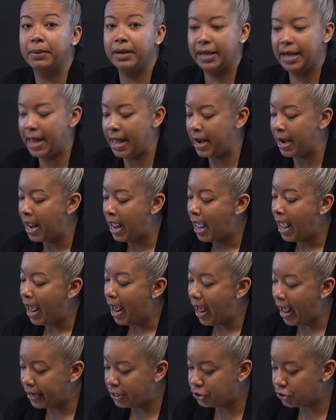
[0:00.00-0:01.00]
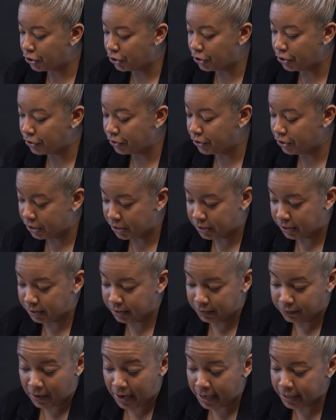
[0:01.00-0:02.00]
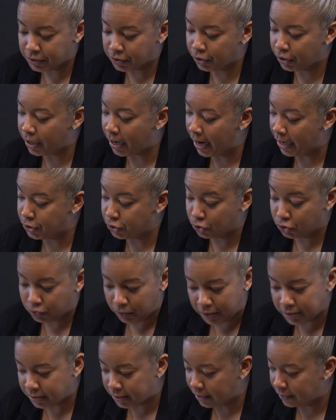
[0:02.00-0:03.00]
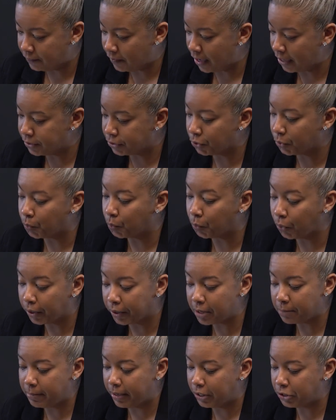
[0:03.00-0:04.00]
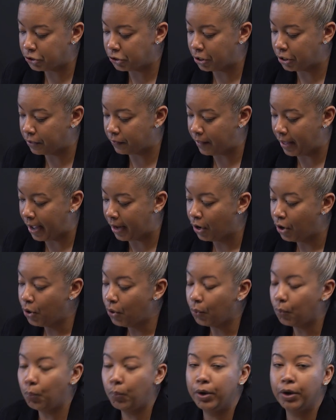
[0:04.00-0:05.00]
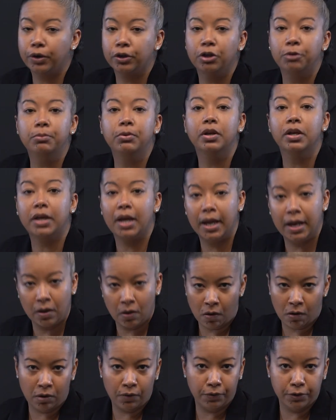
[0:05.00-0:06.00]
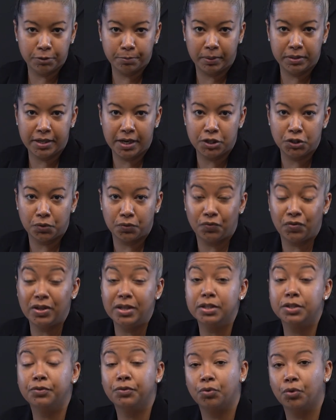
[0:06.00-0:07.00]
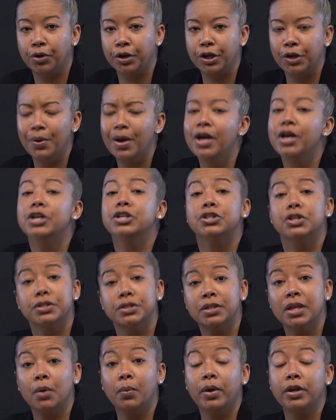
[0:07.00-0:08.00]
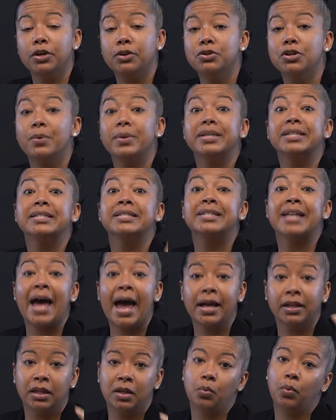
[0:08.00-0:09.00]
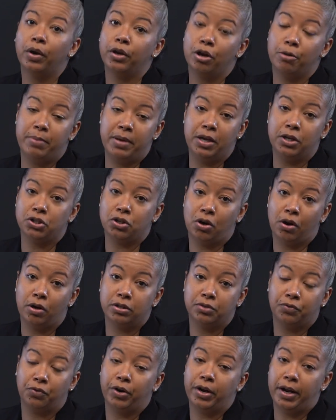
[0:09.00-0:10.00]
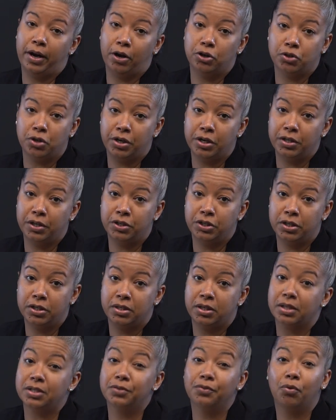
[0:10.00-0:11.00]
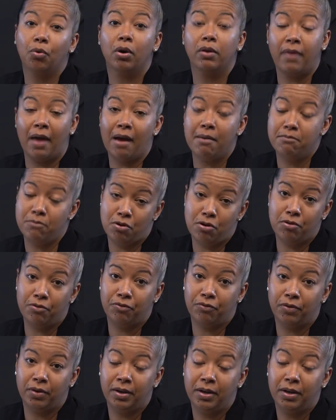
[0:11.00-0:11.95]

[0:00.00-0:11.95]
But again, As your logistics advisor, as your trusted advisor, we're gonna make sure that we're communicating all those potential fees for you, just so that way you know exactly what you're being charged for here at Trinity Logistics for that move.